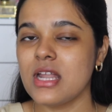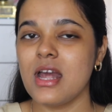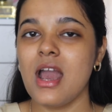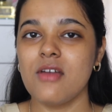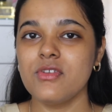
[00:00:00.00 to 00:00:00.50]
and
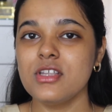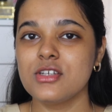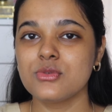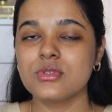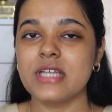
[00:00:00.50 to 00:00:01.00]
I haven't
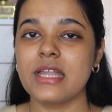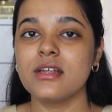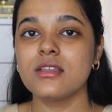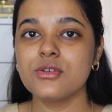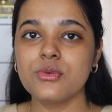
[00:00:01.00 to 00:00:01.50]
used
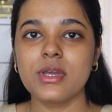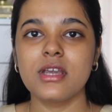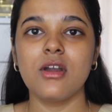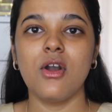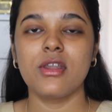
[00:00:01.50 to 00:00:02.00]
any
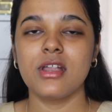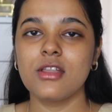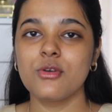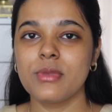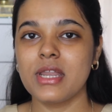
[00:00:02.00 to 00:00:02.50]
dewy or
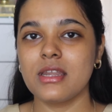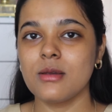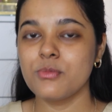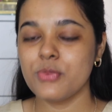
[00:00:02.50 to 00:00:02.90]
illuminating